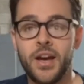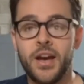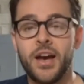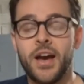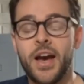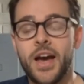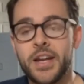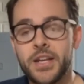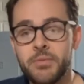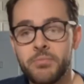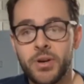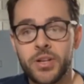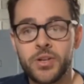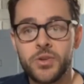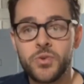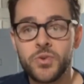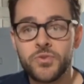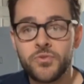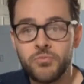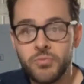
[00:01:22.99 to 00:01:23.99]
anybody
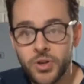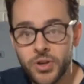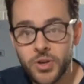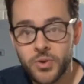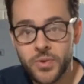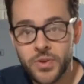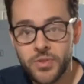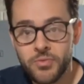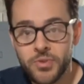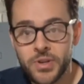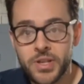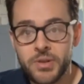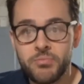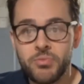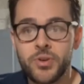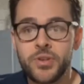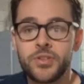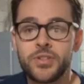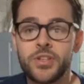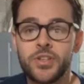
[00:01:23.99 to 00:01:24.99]
who's familiar with 3D
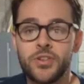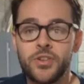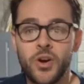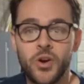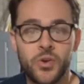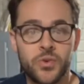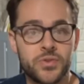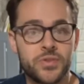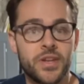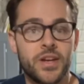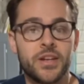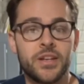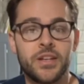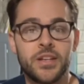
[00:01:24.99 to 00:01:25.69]
printing knows that